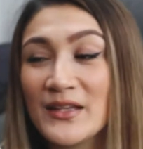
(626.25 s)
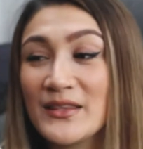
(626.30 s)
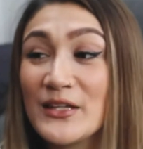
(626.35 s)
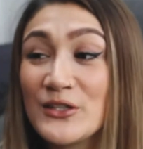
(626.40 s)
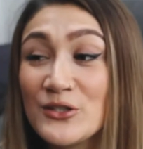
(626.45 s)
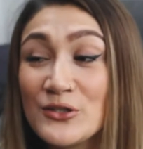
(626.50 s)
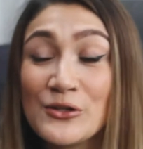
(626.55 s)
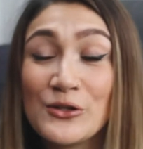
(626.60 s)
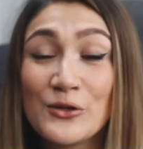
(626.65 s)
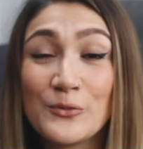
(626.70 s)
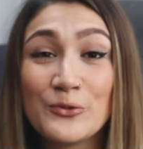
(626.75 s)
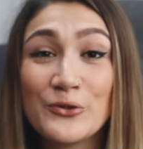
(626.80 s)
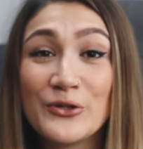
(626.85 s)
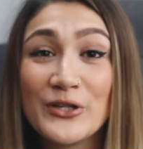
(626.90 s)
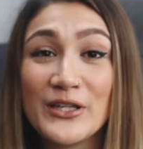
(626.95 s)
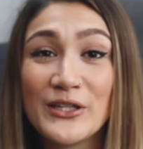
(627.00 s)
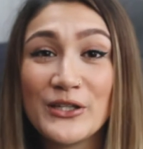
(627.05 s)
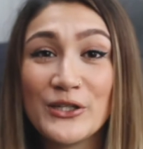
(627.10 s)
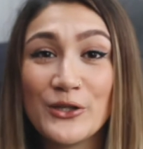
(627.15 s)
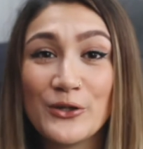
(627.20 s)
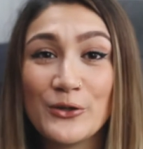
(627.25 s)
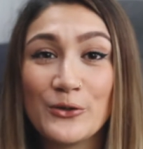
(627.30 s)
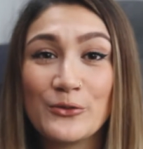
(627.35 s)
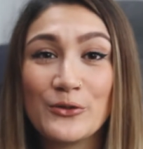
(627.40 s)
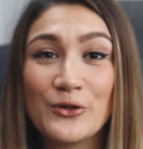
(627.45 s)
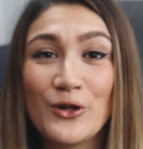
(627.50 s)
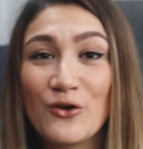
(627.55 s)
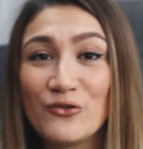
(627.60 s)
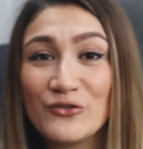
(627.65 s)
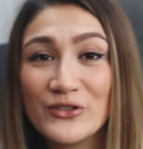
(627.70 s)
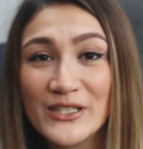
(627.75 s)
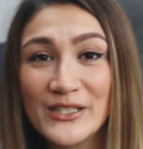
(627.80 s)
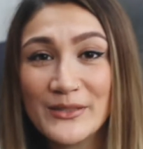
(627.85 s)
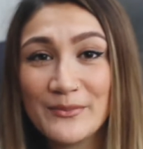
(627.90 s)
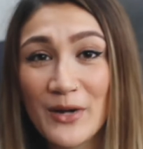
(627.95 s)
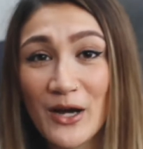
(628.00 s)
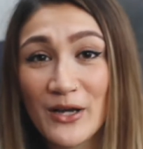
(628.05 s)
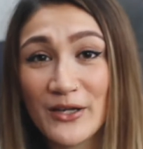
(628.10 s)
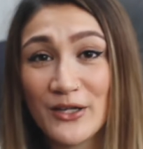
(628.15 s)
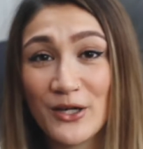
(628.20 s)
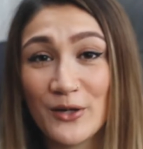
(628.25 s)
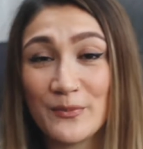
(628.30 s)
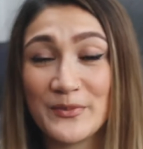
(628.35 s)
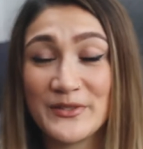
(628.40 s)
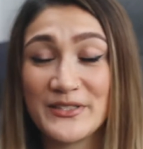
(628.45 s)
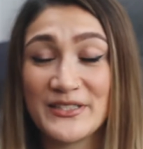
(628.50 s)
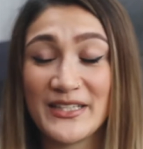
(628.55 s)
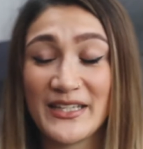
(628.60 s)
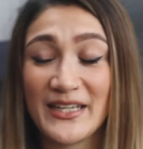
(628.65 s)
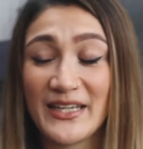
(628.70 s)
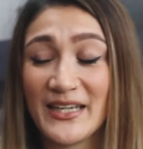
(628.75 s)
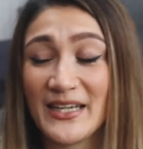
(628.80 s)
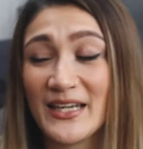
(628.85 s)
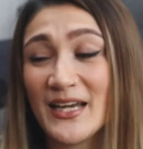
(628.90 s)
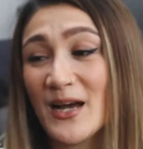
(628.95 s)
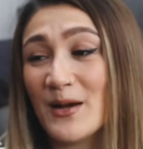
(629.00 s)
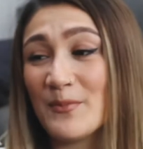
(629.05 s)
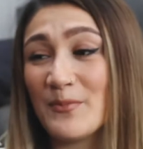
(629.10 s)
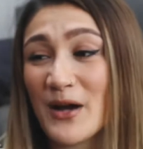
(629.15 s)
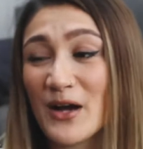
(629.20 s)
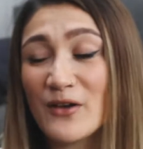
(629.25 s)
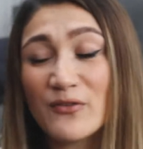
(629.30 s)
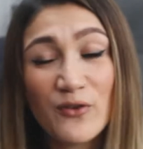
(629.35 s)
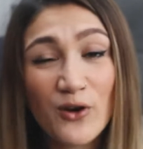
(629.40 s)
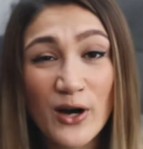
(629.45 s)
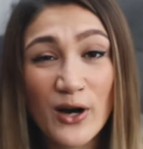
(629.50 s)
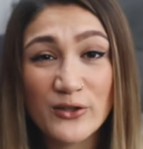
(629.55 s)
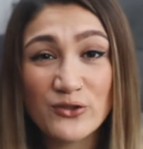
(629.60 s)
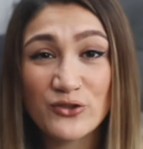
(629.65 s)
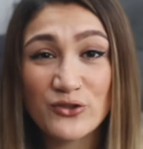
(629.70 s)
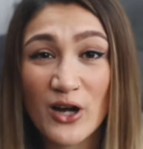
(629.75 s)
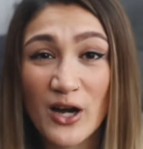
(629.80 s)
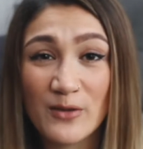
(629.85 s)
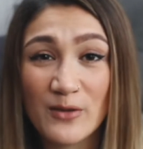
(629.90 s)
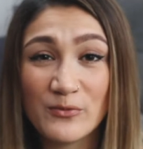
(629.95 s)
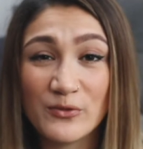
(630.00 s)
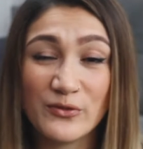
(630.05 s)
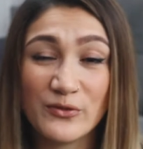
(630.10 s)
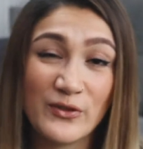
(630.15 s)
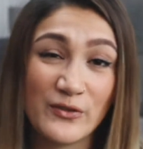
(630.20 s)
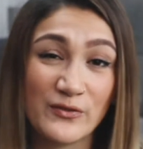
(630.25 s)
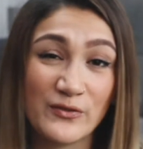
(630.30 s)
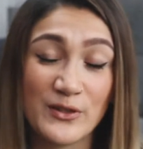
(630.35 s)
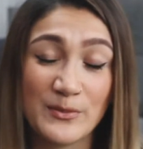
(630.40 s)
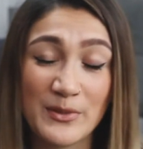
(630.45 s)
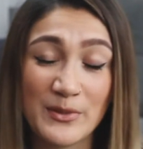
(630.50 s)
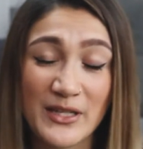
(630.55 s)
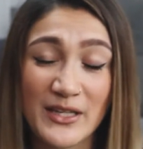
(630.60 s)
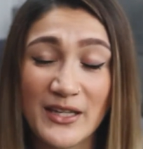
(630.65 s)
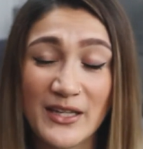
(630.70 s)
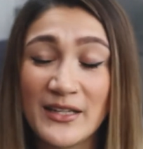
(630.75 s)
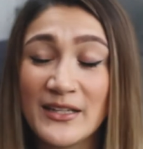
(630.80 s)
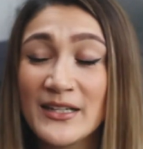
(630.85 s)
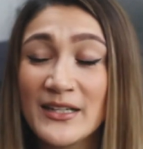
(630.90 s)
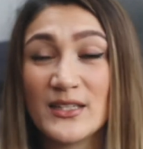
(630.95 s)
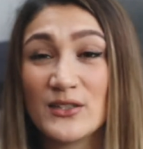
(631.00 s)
They do look pretty cute, not really my cup of tea, but I thought I'd try them for 50p.